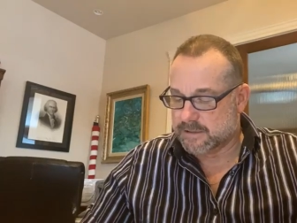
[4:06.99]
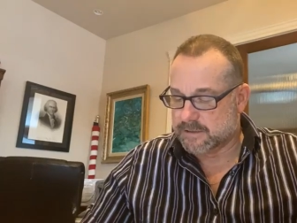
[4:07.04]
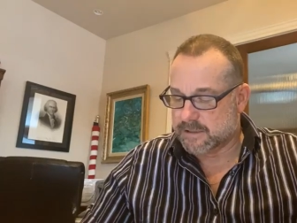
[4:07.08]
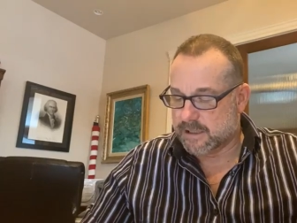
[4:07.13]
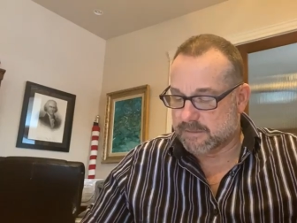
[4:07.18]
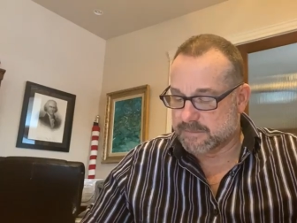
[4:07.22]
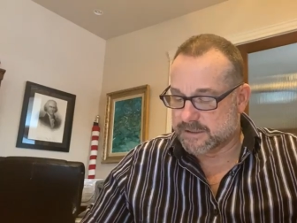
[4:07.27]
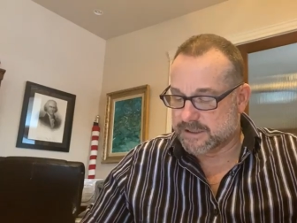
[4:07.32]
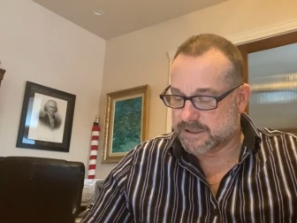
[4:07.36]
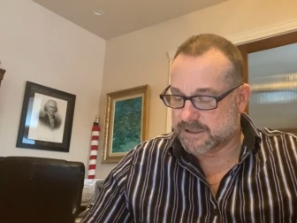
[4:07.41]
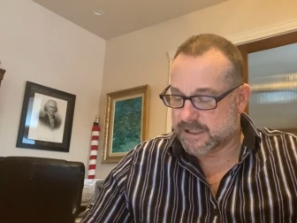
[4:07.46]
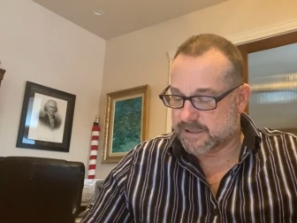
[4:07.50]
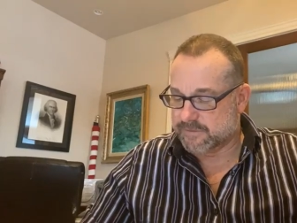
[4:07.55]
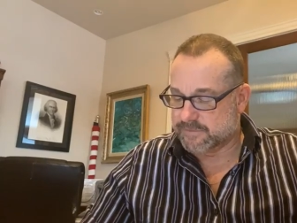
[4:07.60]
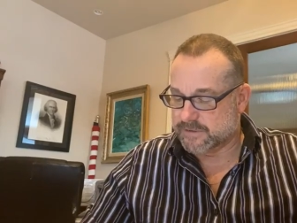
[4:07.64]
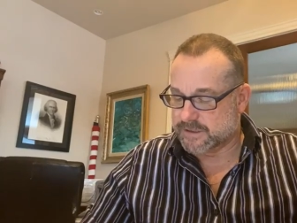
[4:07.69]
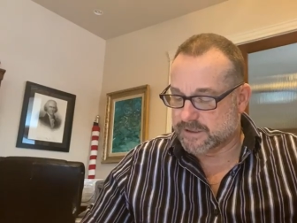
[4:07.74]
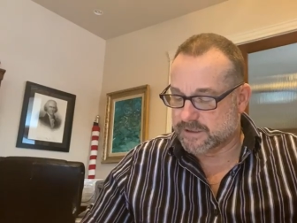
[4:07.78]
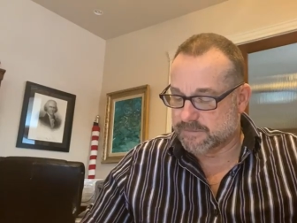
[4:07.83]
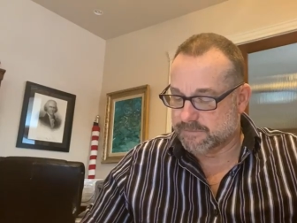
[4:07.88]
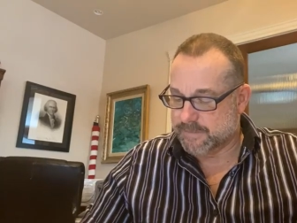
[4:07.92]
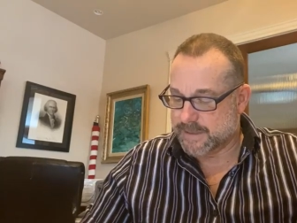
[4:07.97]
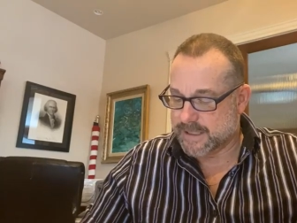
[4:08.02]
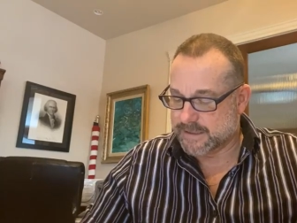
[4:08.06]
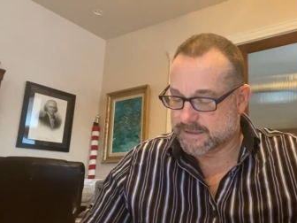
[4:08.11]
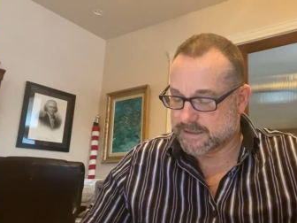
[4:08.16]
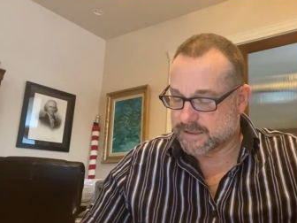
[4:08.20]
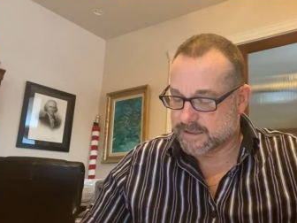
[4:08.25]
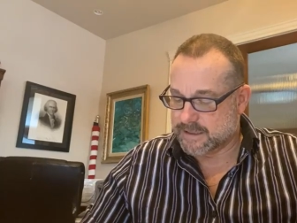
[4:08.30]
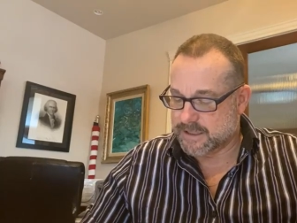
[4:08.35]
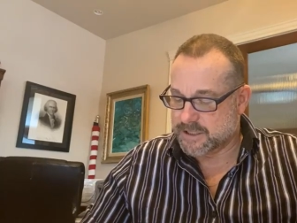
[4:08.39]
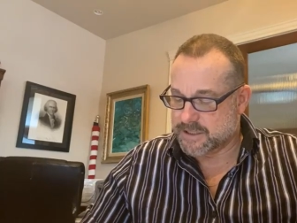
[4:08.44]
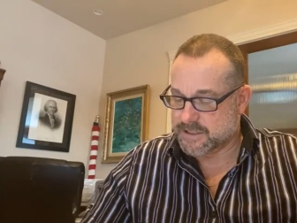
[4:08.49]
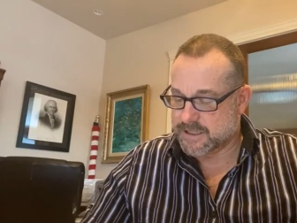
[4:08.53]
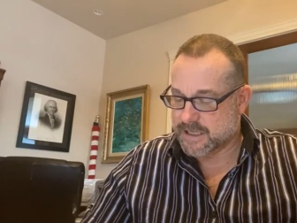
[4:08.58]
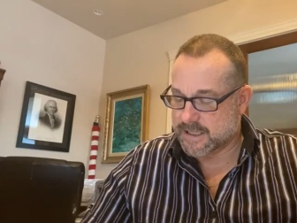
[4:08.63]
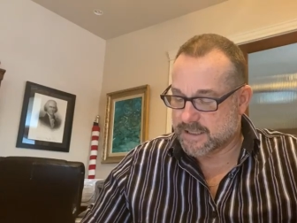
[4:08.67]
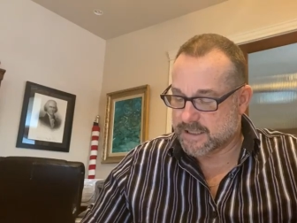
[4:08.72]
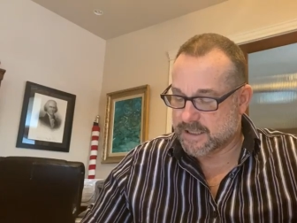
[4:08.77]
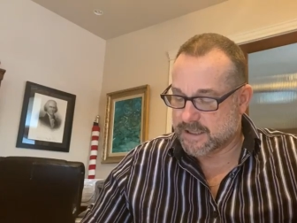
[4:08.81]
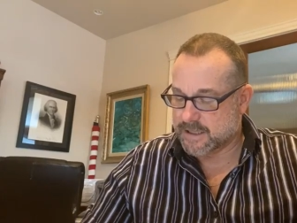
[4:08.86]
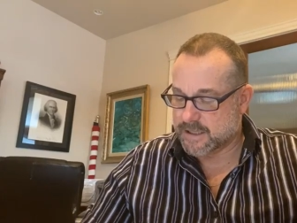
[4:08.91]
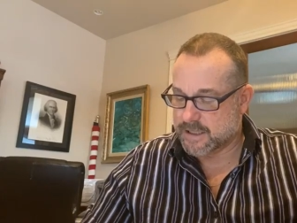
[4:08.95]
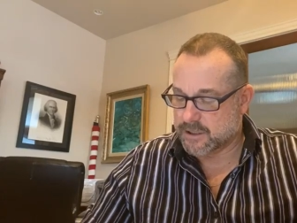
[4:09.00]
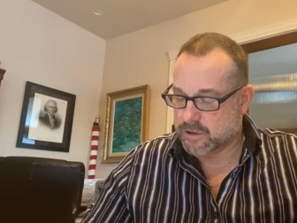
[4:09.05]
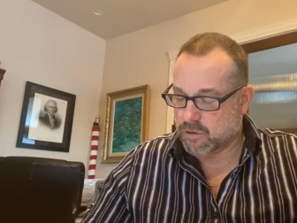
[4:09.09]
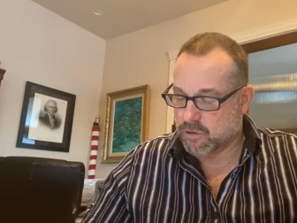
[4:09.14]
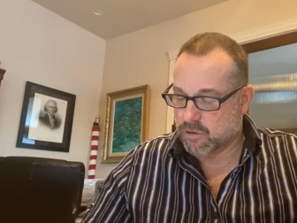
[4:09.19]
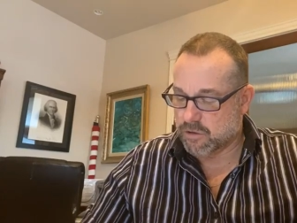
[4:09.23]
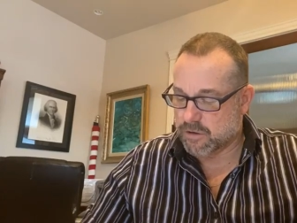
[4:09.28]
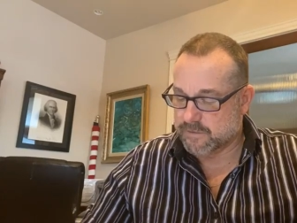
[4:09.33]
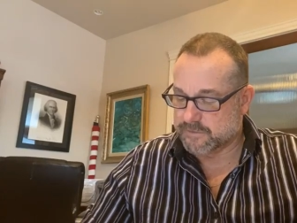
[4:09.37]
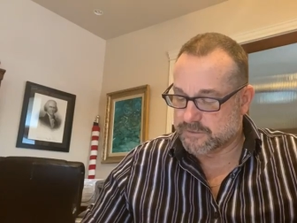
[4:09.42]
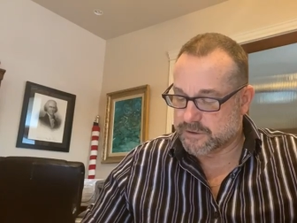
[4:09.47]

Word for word: Thomas Jefferson basically said that the core